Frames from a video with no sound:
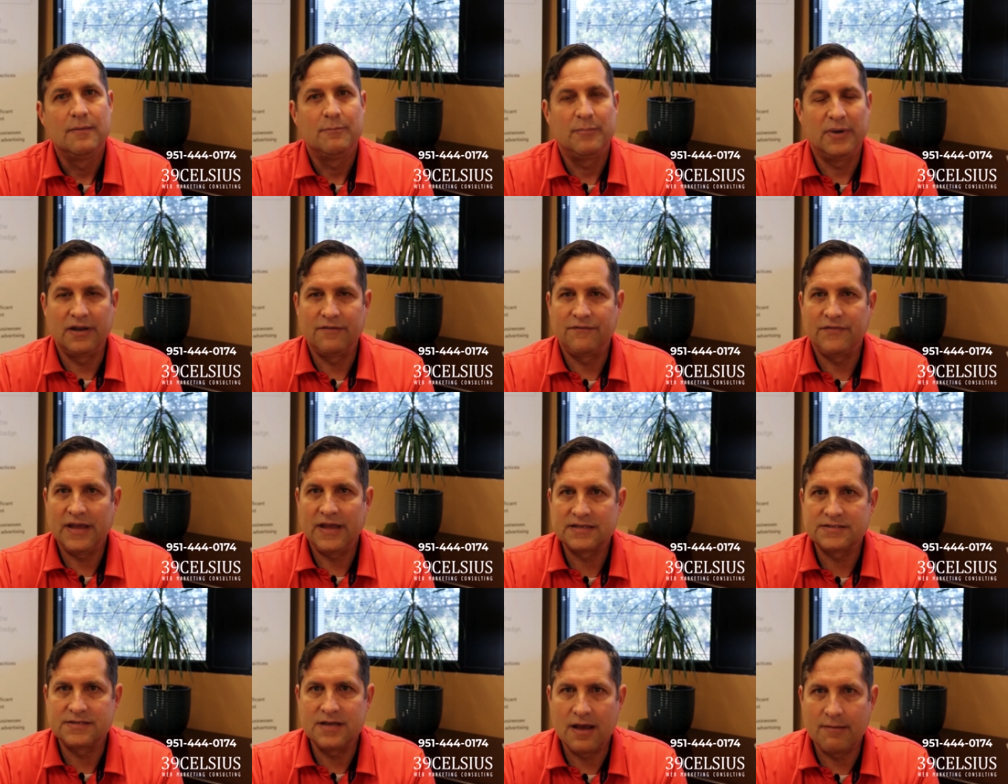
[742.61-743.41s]
But if
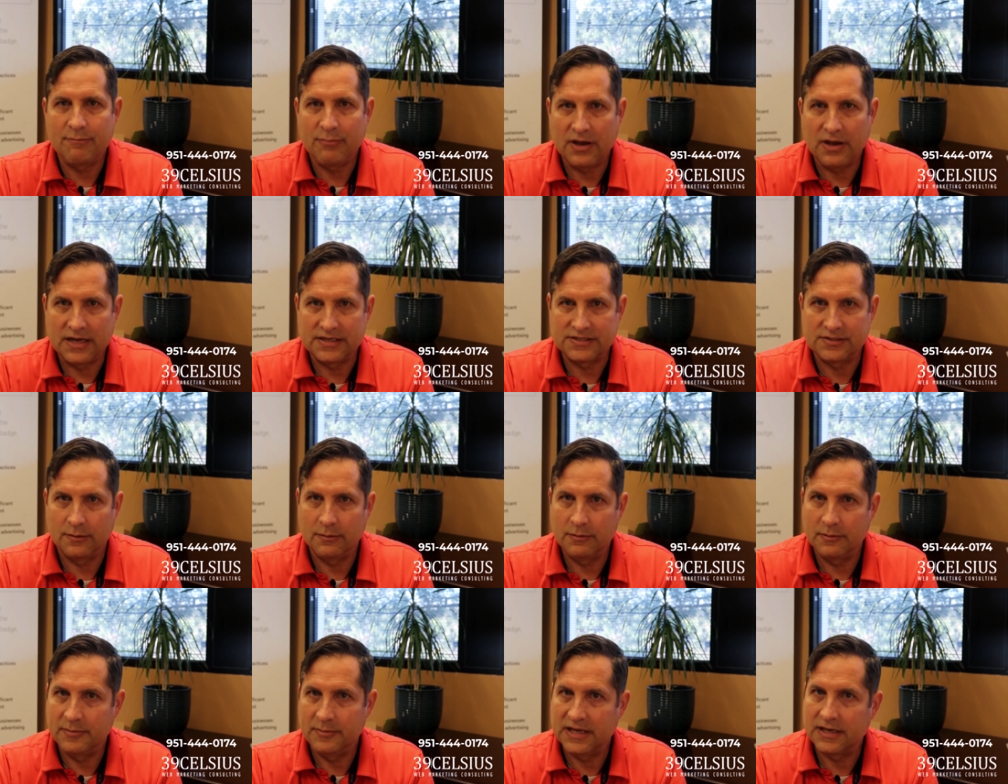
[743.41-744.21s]
that's not
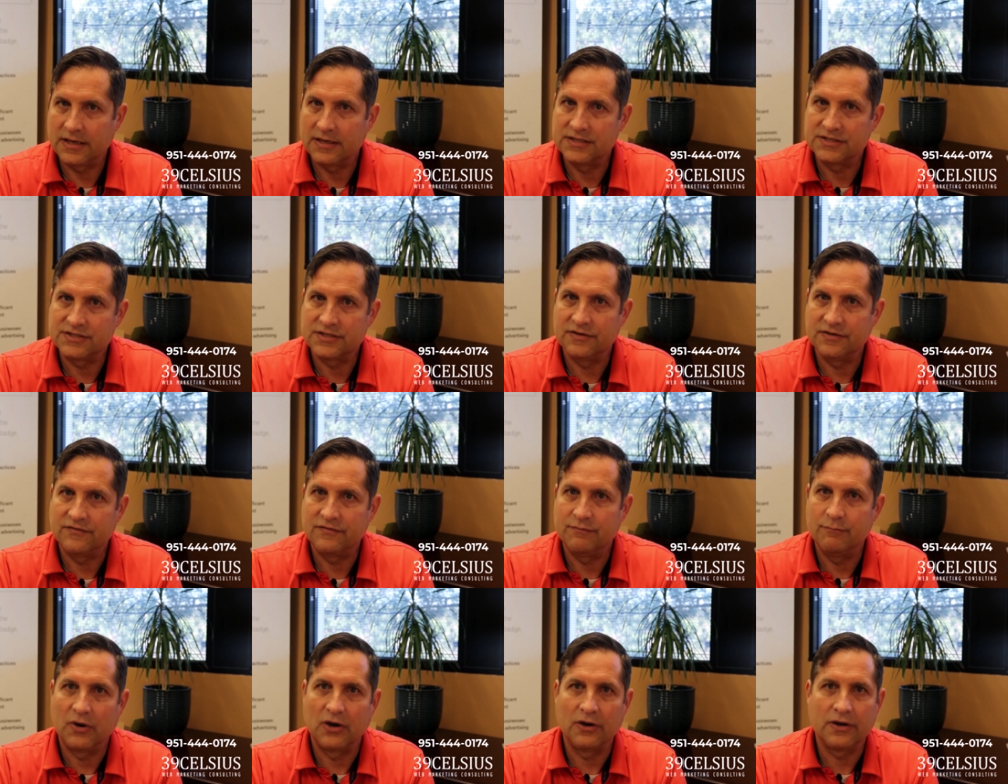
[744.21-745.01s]
possible because
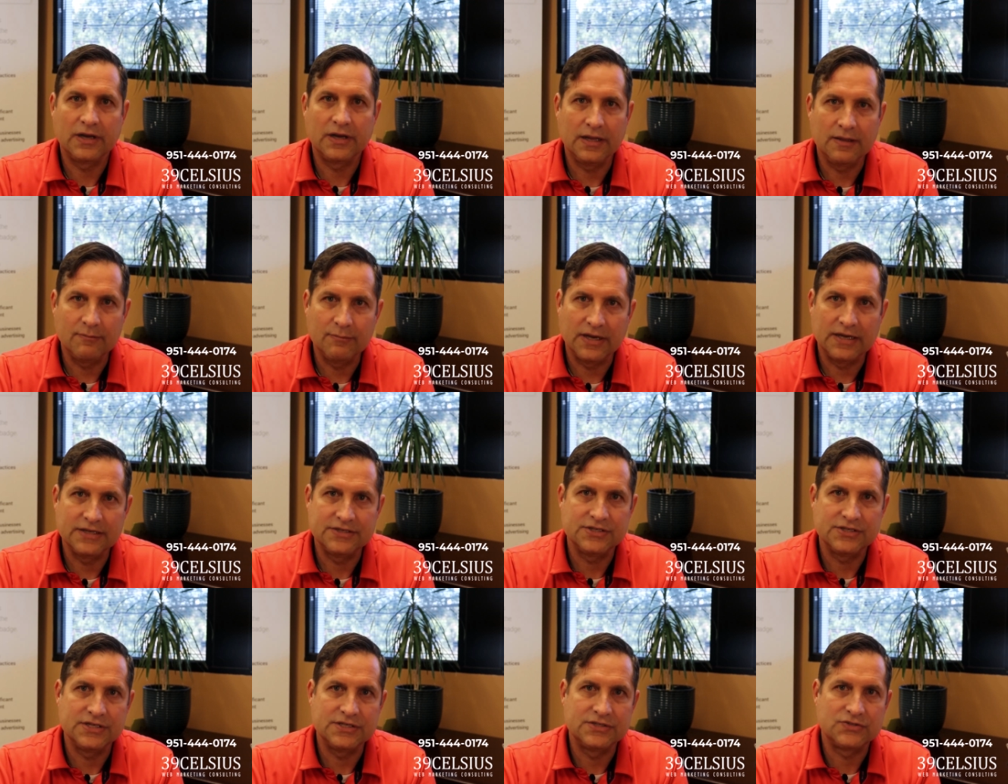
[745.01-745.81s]
of marketing
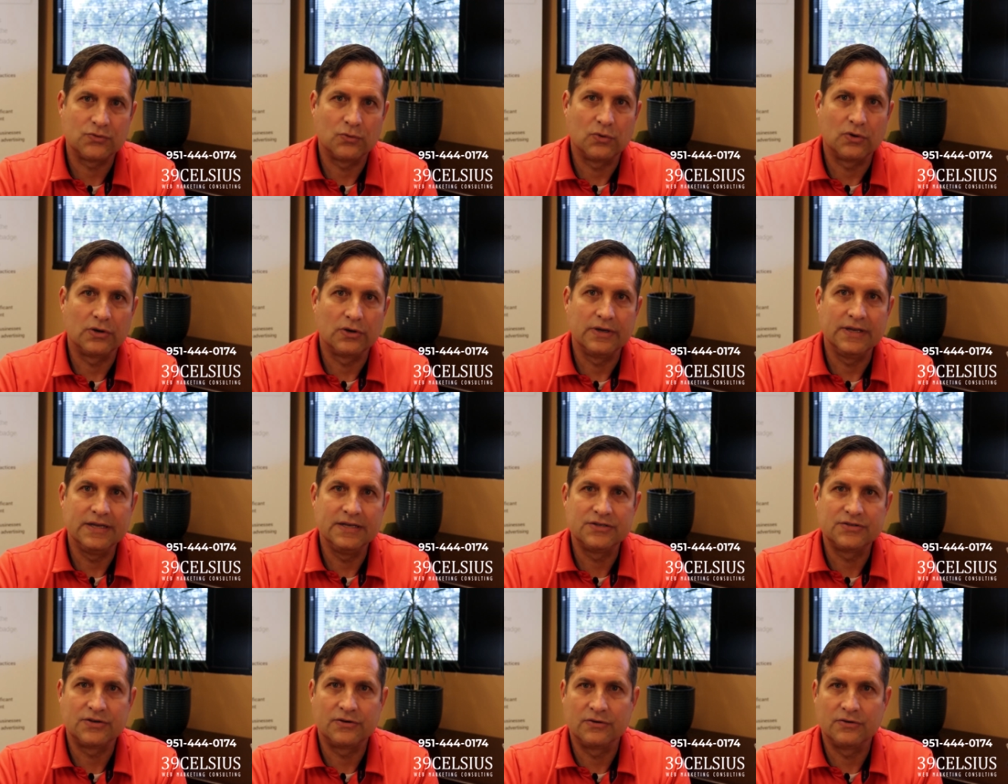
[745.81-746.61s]
budgets or
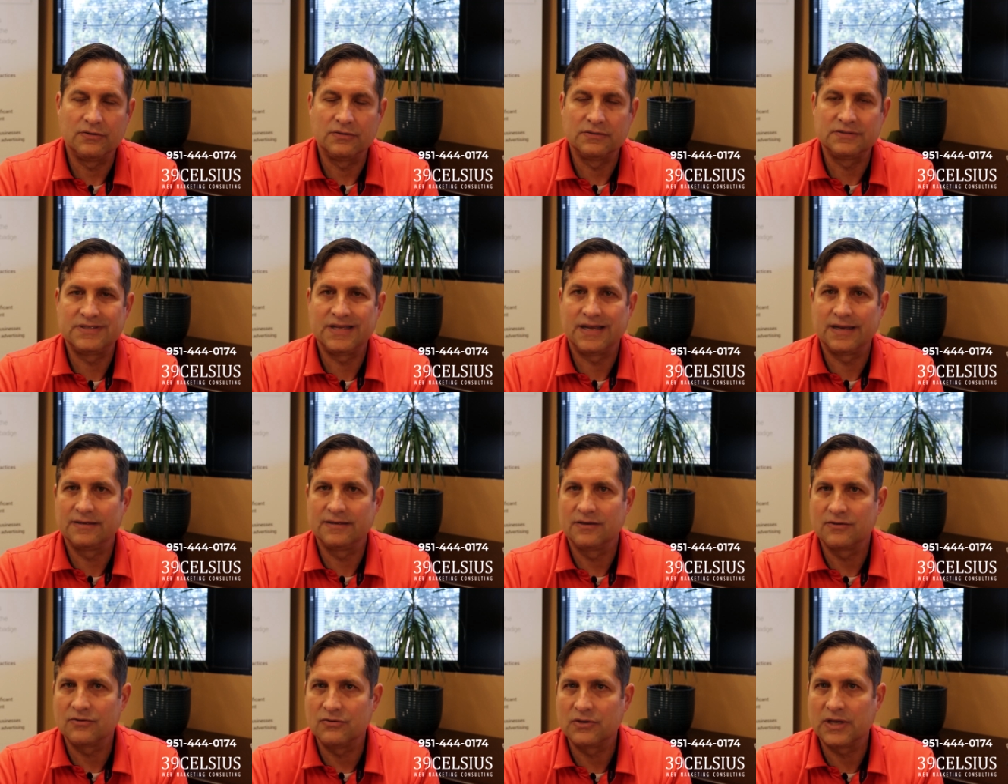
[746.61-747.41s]
internal
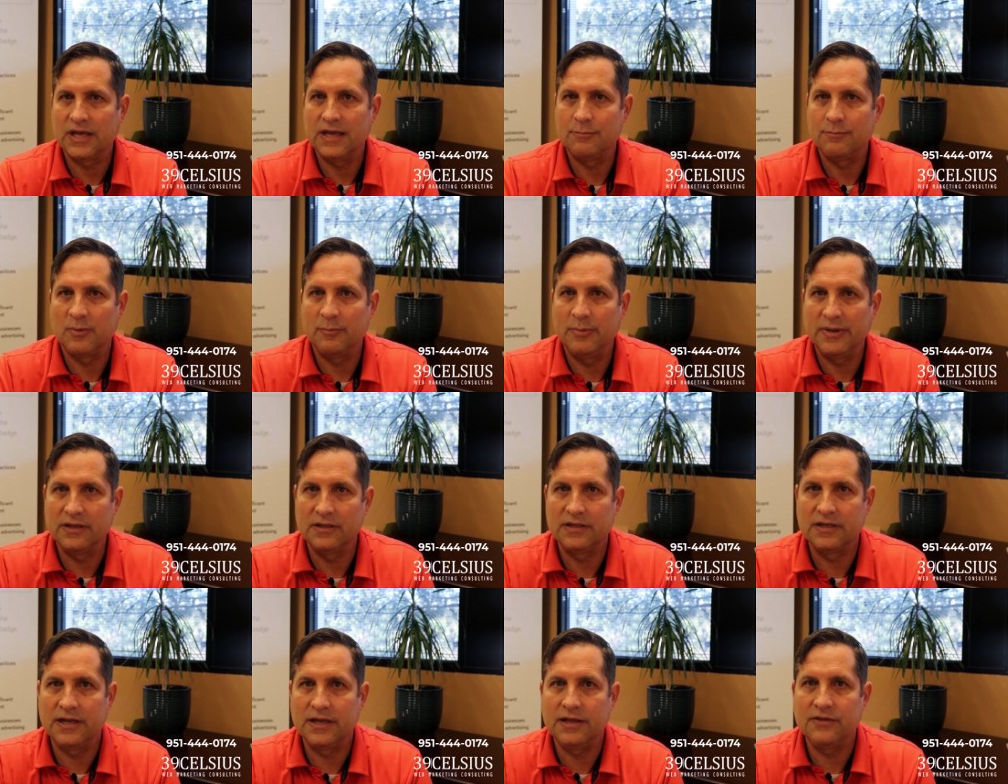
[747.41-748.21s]
technical
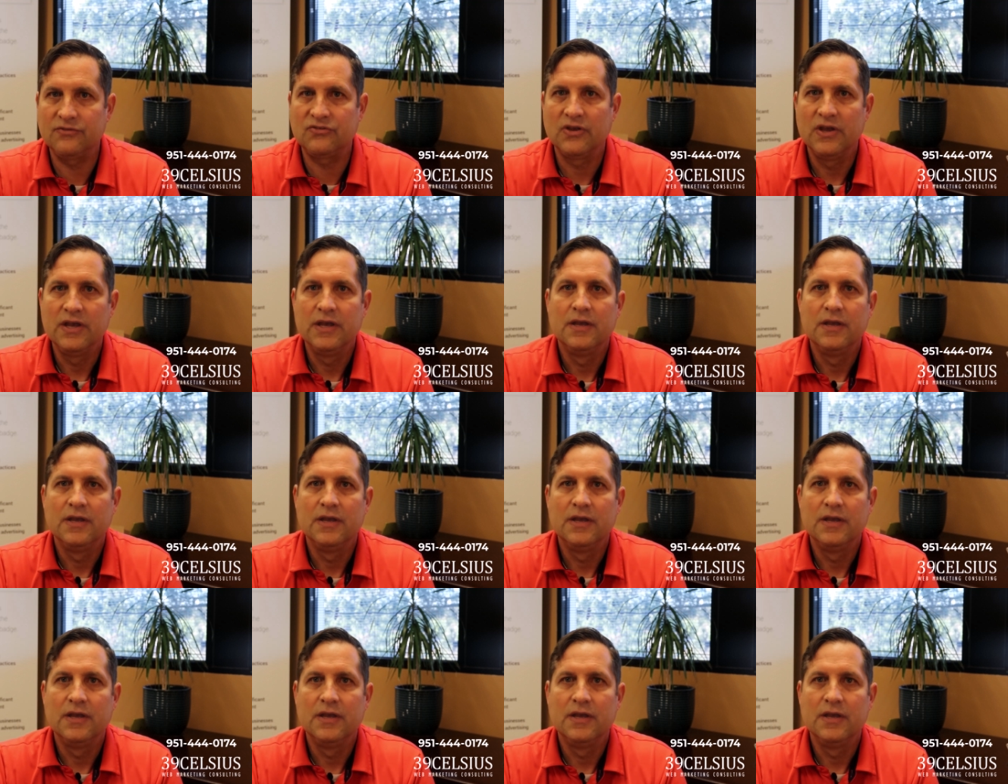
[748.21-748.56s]
capabilities,